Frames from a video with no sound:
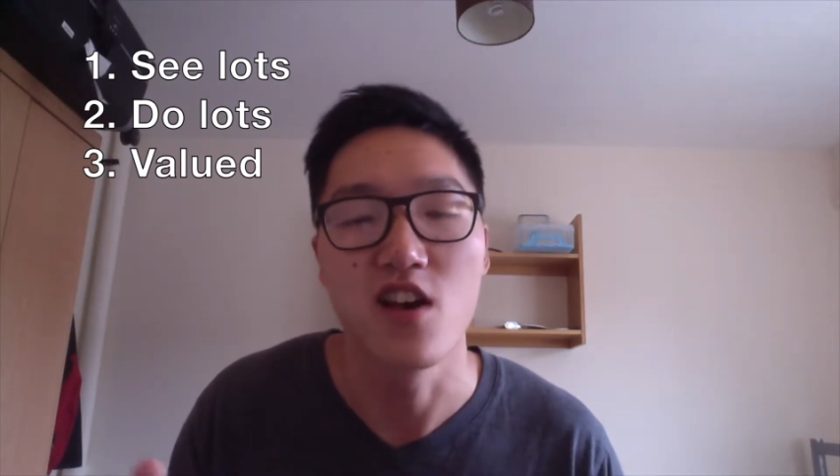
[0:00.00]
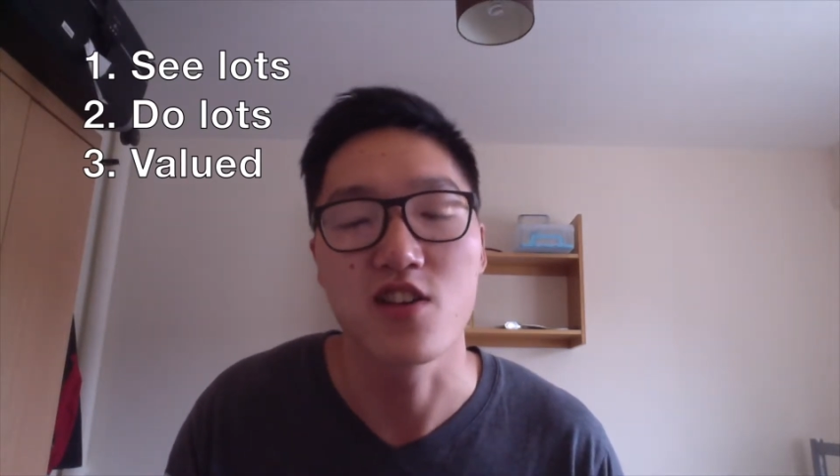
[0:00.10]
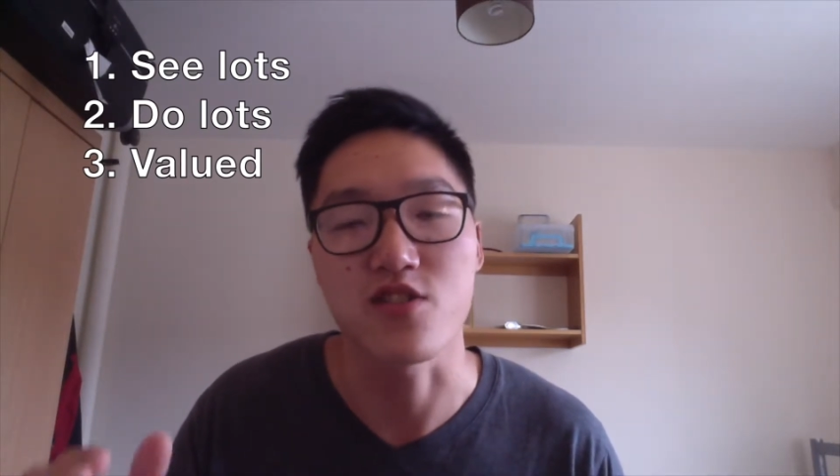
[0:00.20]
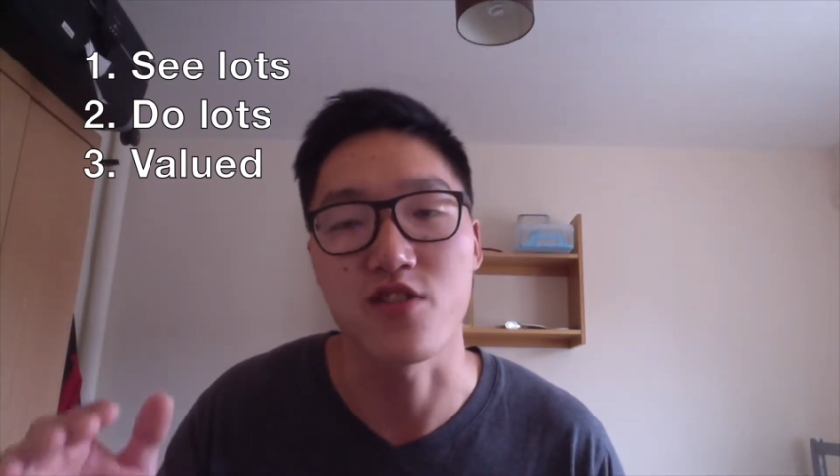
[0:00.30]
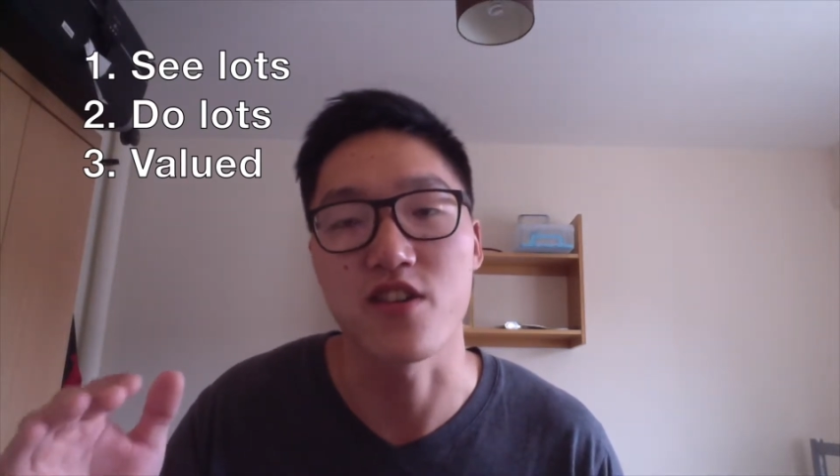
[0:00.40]

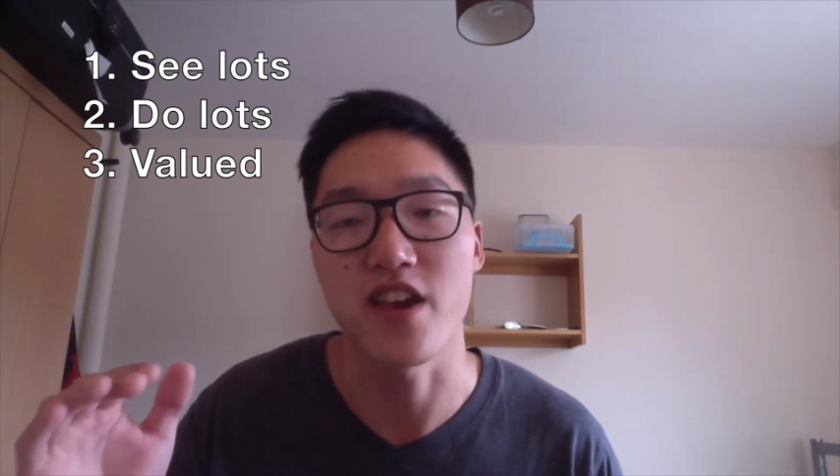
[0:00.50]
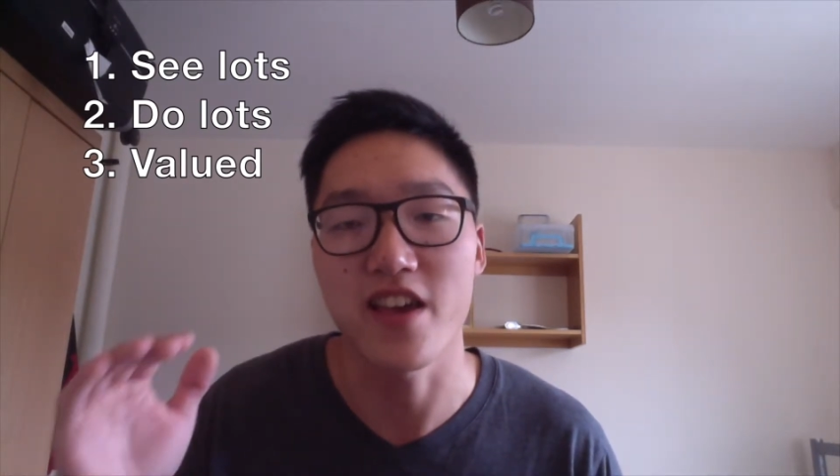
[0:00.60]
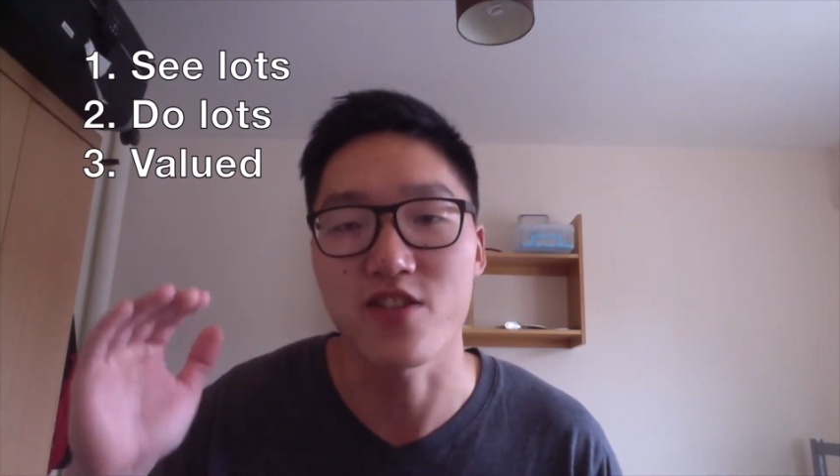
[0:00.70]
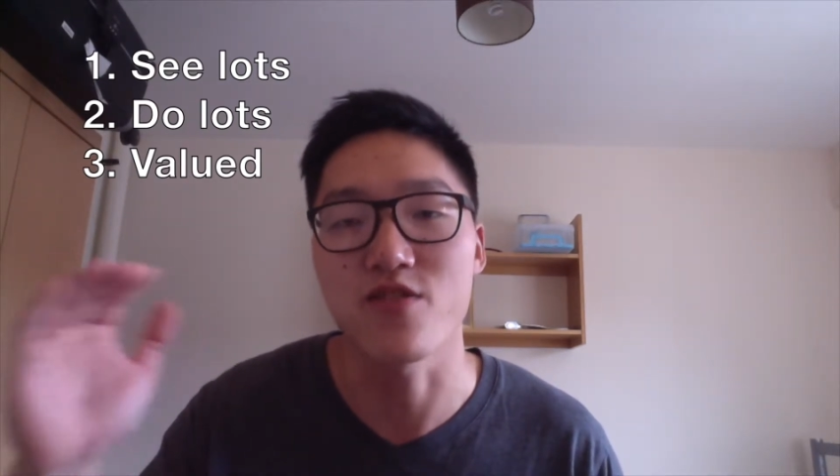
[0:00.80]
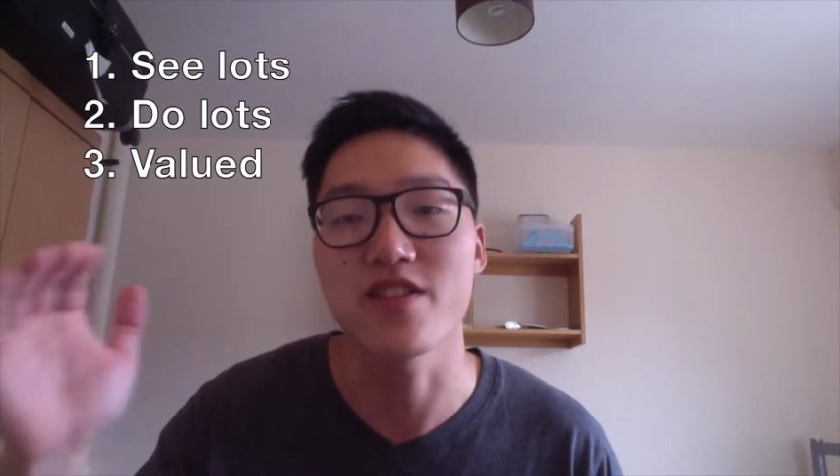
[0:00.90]
So
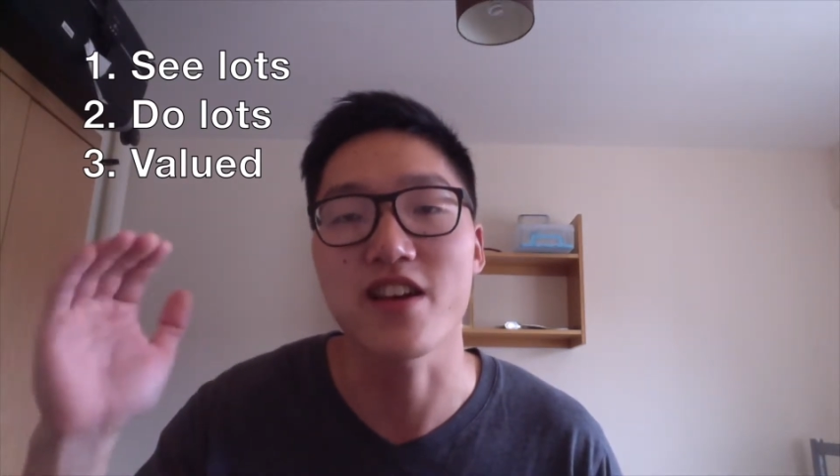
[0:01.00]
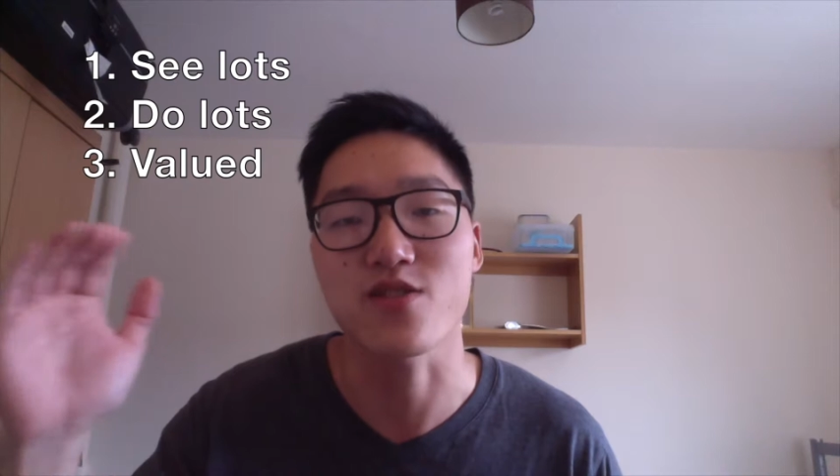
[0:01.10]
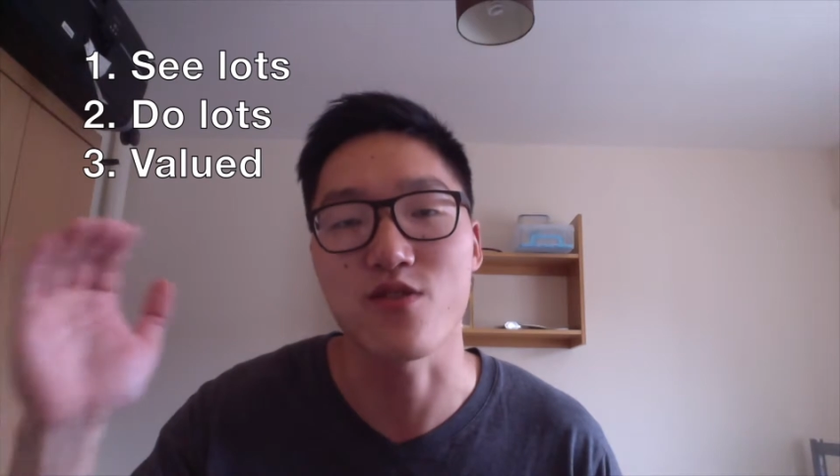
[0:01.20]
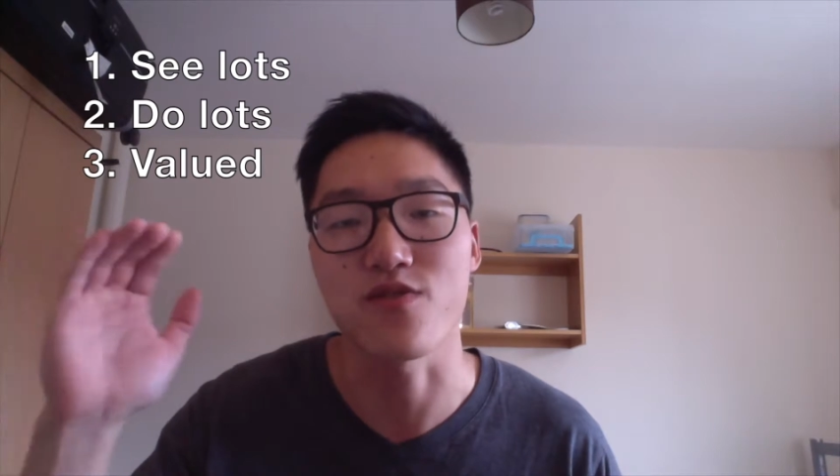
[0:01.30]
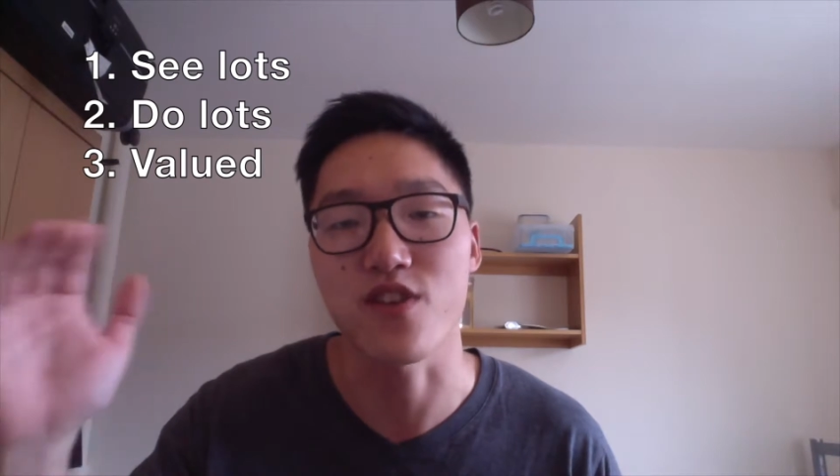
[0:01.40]
you're in that
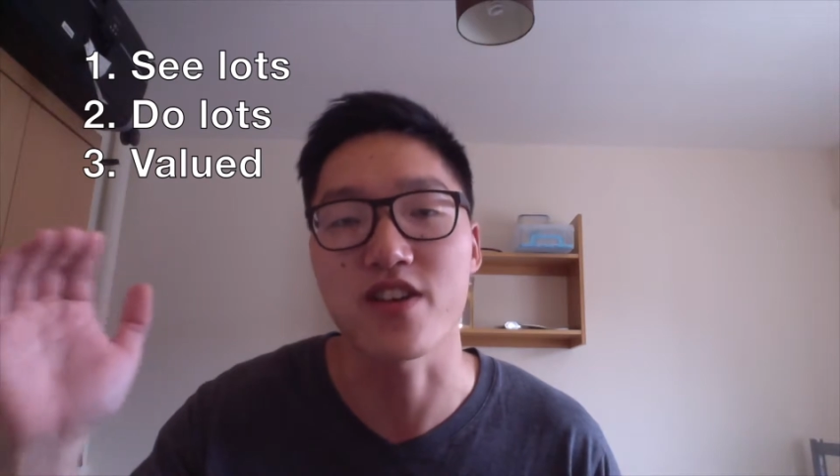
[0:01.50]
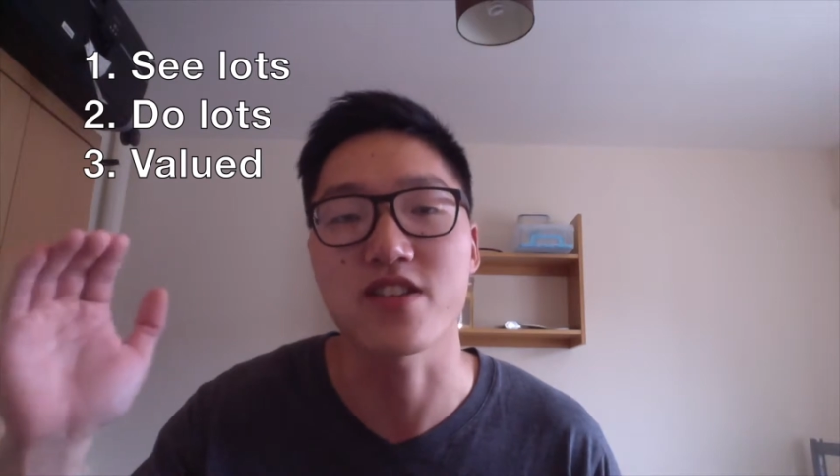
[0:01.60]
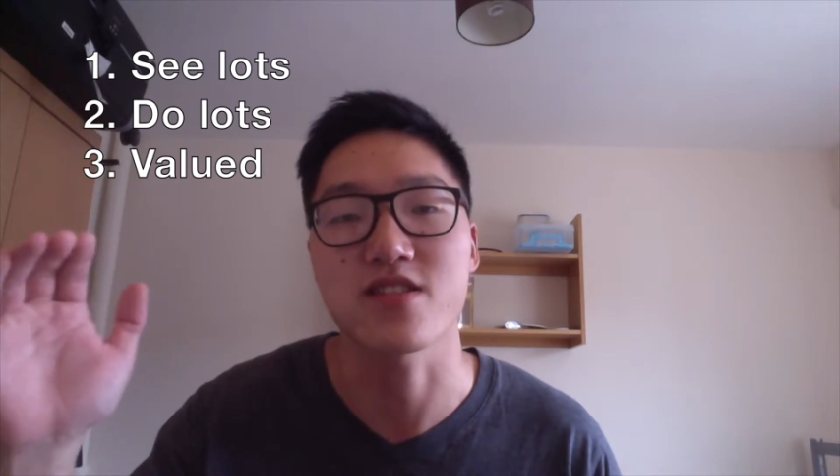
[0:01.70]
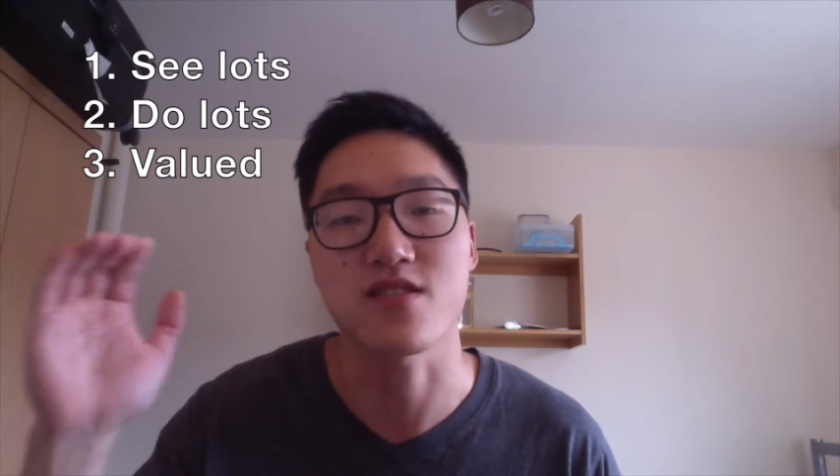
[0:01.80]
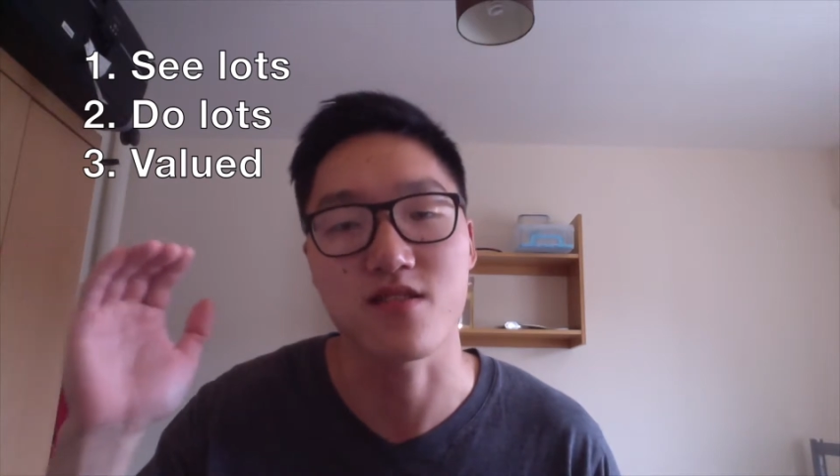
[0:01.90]
sort of
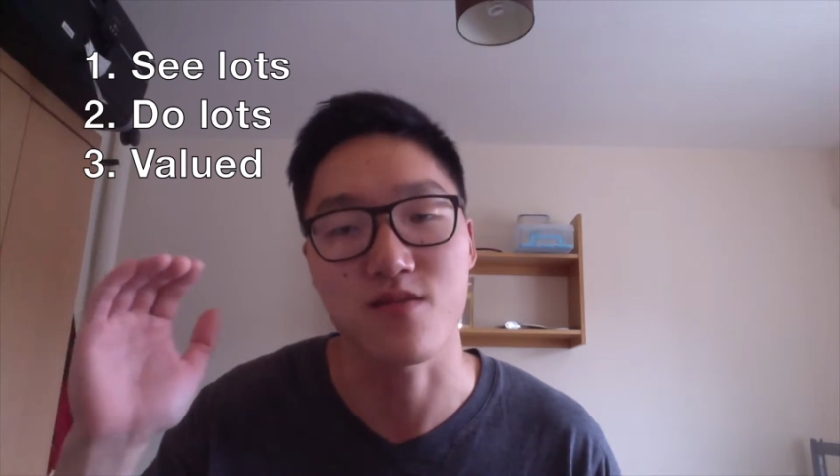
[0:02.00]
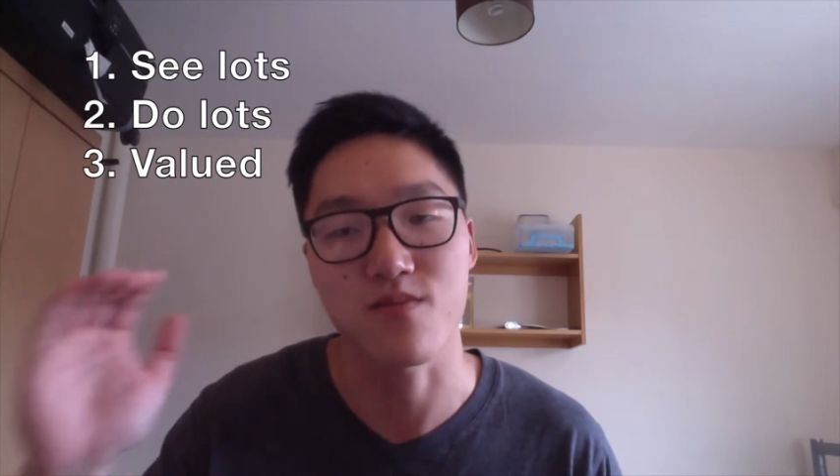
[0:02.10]
nice